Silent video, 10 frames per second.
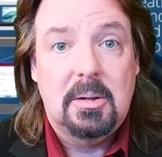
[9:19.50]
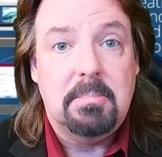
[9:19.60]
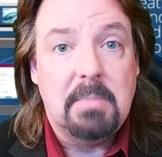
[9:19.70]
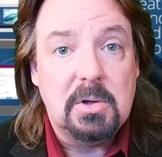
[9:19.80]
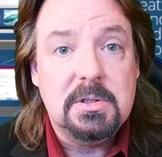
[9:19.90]

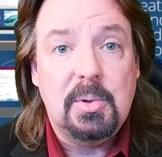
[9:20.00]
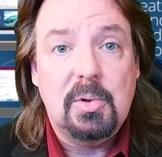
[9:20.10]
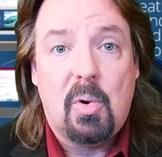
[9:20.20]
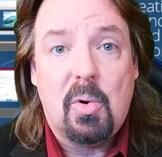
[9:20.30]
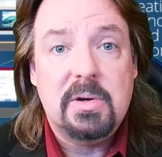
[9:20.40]
Multiple
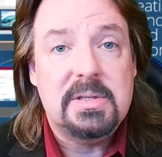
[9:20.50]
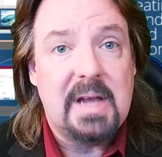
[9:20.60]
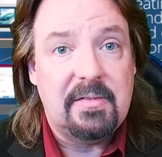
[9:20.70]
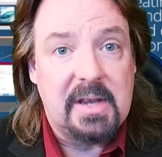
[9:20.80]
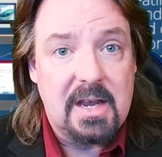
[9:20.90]
course
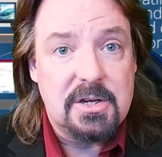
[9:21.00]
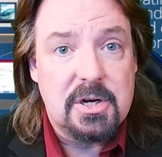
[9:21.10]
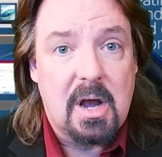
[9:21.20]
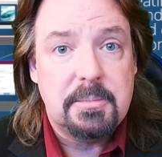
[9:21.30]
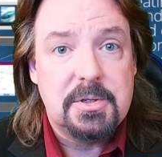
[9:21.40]
navigation
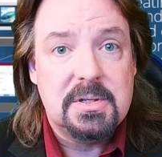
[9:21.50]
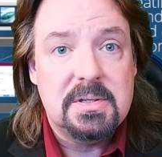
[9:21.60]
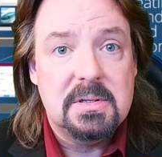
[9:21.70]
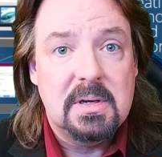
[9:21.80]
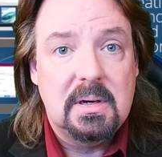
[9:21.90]

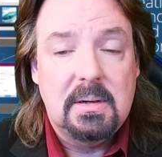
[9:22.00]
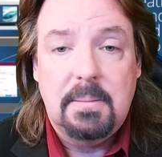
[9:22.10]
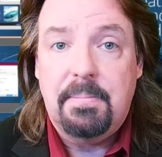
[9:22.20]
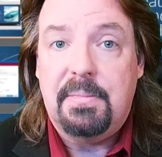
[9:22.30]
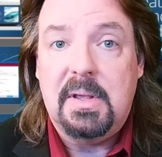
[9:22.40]
options,
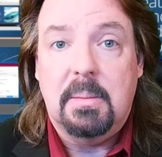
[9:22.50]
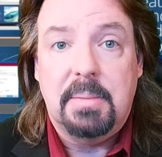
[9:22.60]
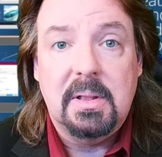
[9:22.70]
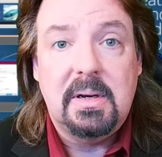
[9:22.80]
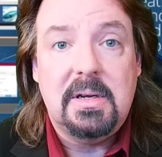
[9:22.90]
the
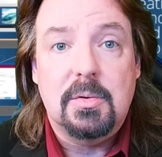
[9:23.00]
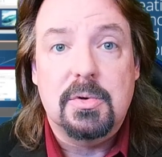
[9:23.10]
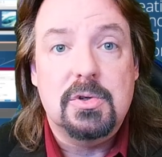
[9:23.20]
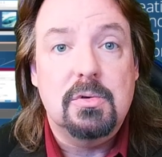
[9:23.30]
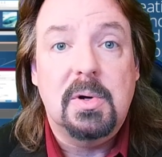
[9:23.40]
ability to
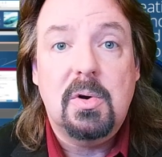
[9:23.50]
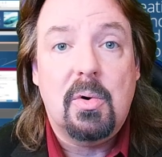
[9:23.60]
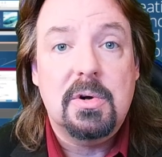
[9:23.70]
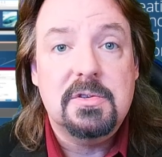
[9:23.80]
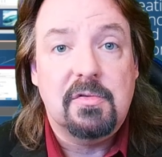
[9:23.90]
resume a
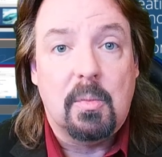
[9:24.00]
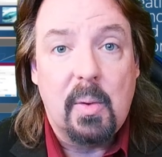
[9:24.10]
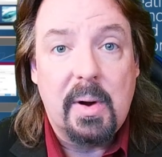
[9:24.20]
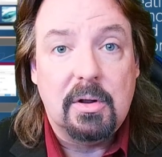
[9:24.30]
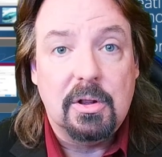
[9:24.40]
course from
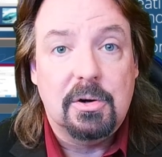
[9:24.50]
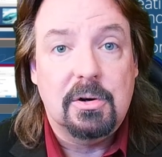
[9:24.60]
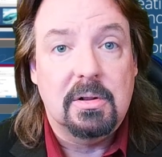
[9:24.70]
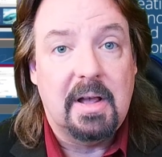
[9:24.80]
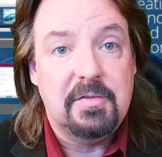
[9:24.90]
where a
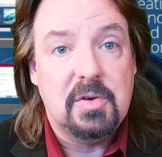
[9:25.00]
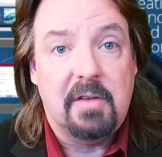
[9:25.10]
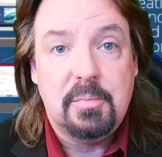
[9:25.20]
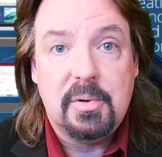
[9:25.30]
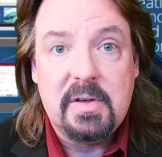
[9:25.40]
learner left
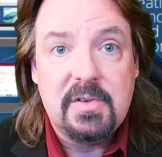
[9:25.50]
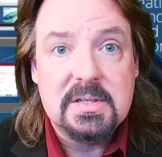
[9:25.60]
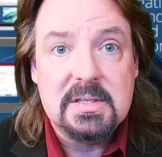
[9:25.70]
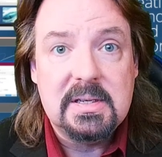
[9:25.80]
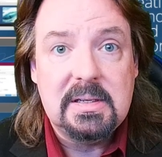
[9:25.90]
off
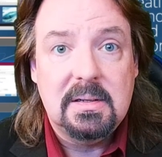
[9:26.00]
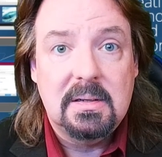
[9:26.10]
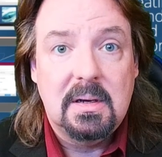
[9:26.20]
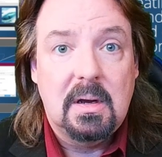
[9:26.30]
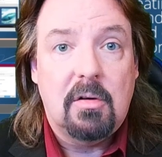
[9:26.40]
previously,
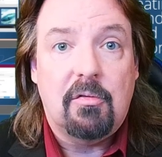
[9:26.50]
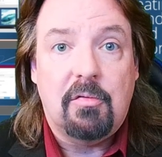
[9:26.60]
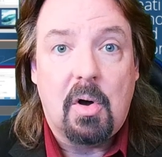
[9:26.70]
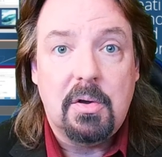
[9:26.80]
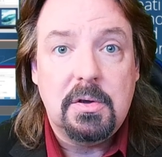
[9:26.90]

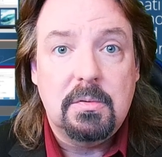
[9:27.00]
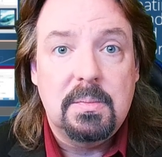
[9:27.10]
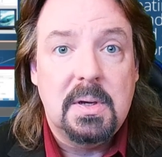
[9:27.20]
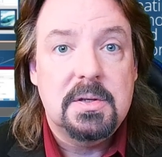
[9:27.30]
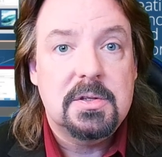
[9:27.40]
volume,
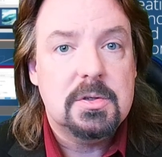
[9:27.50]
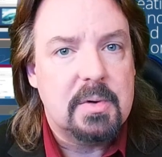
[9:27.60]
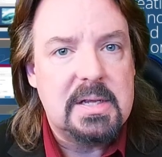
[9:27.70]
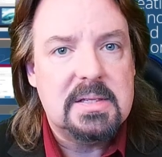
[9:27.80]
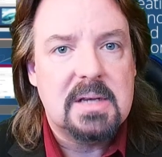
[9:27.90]

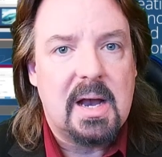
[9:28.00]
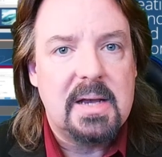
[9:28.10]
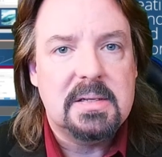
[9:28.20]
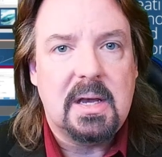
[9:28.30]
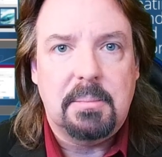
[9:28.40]
screen
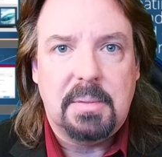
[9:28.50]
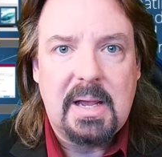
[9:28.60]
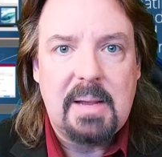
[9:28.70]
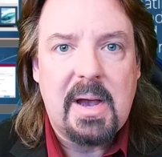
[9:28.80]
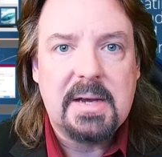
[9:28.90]
size, and
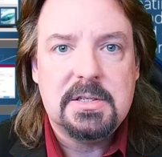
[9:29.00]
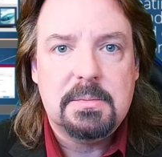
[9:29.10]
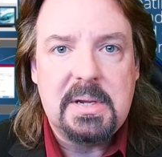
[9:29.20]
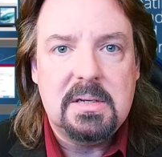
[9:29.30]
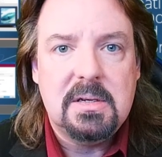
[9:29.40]
playback
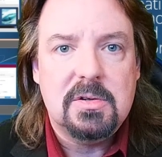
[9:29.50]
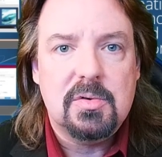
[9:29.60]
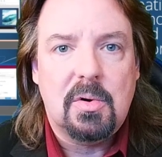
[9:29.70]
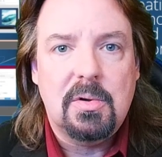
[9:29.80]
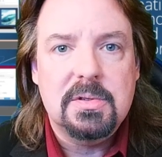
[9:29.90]
speed
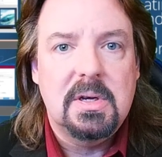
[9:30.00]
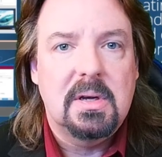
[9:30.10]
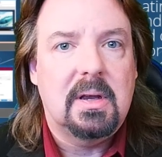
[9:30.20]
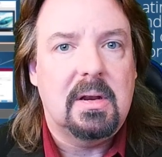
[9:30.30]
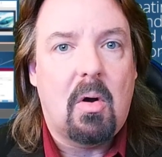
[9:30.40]
controls
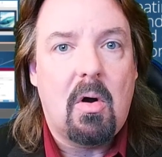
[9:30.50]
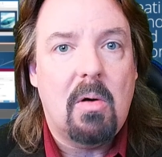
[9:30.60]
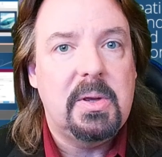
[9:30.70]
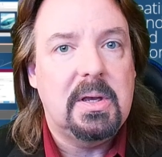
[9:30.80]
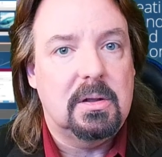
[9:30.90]
can all
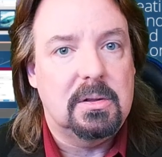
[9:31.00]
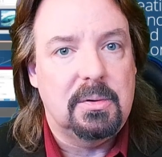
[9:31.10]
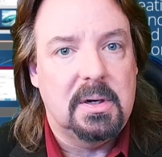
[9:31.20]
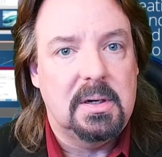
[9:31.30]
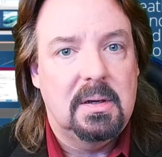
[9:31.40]
be included.